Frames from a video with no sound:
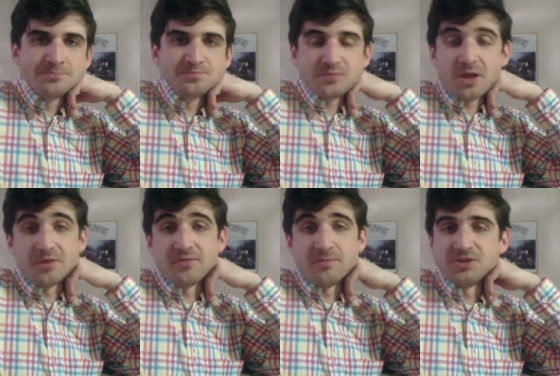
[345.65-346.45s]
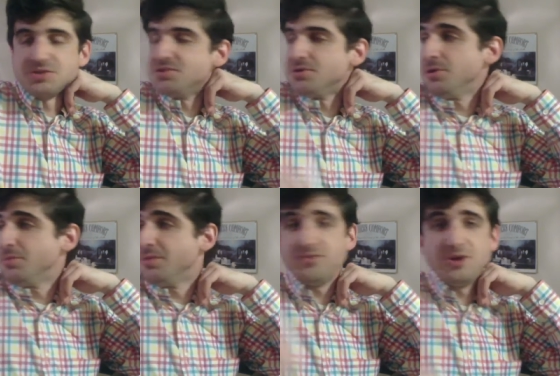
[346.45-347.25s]
I don't know if I mentioned this earlier,
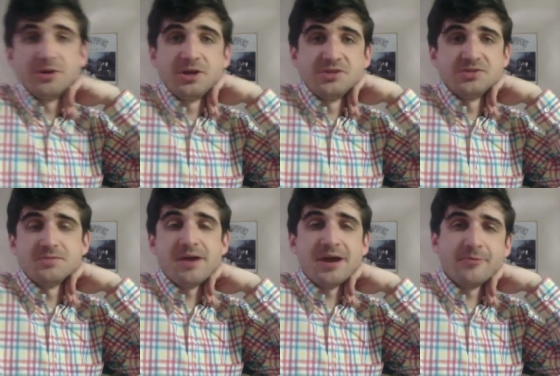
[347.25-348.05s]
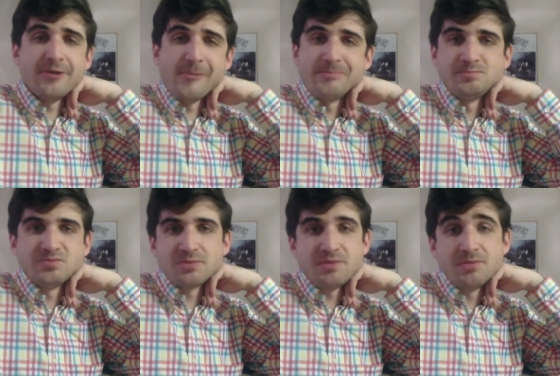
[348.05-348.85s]
but if you hear kids in the background,
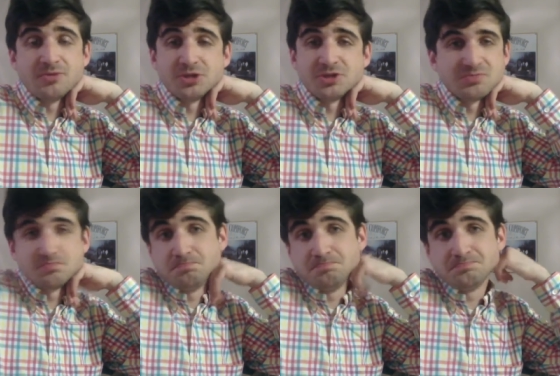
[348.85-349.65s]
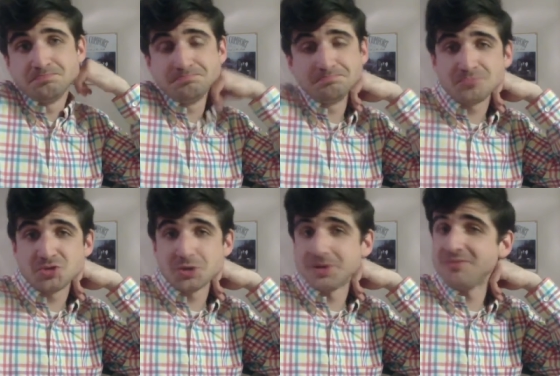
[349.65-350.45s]
some people just
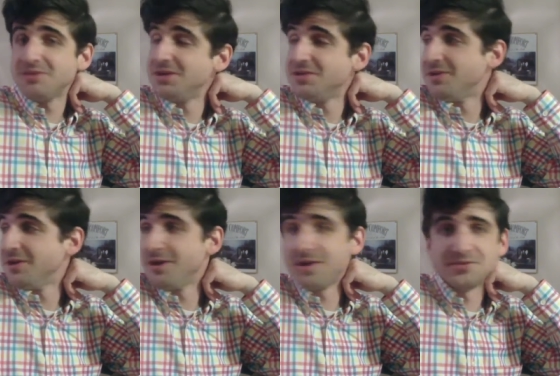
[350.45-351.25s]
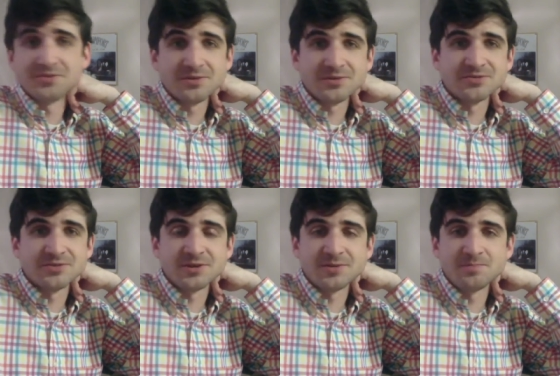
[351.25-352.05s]
shouldn't have kids, I guess, because
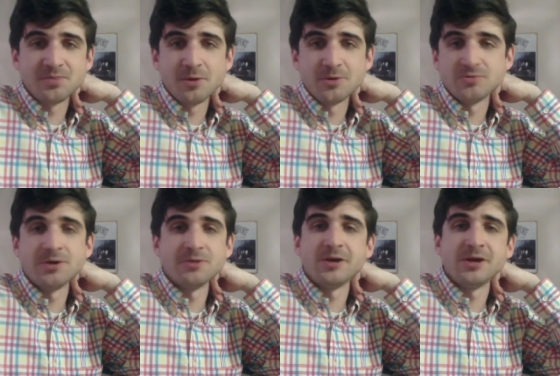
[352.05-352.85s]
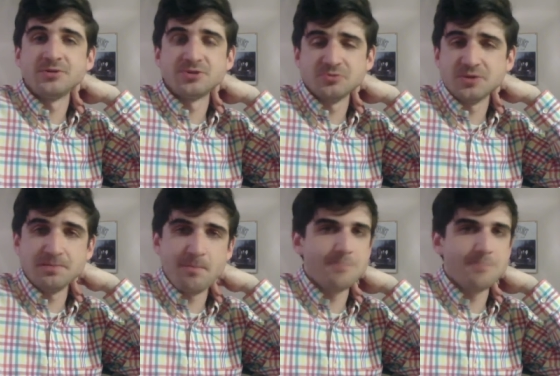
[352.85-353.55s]
uh, um, they're always running around the street.